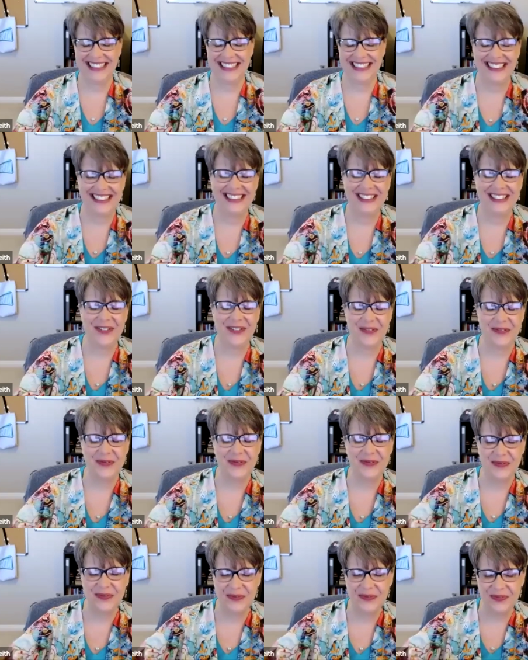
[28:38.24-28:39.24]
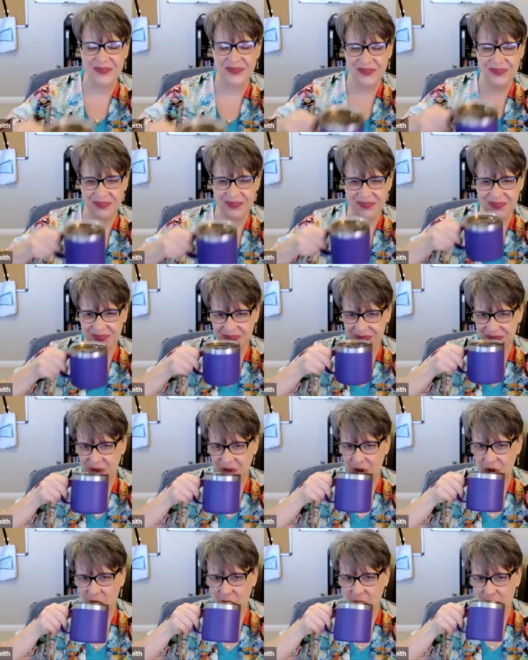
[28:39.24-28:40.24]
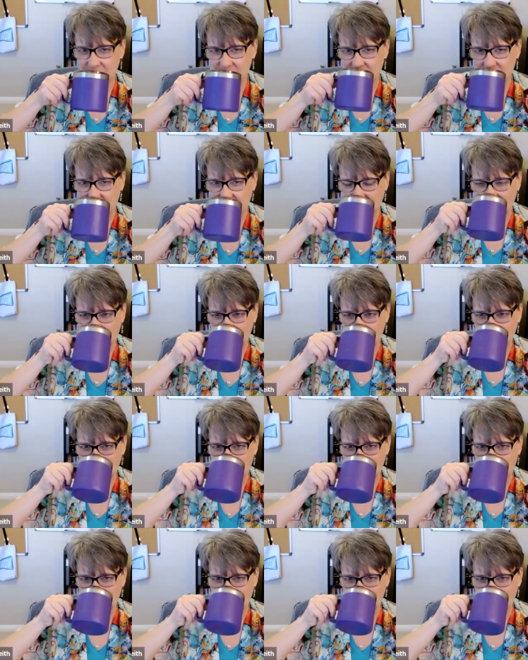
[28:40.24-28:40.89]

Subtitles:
to grow in her abilities. But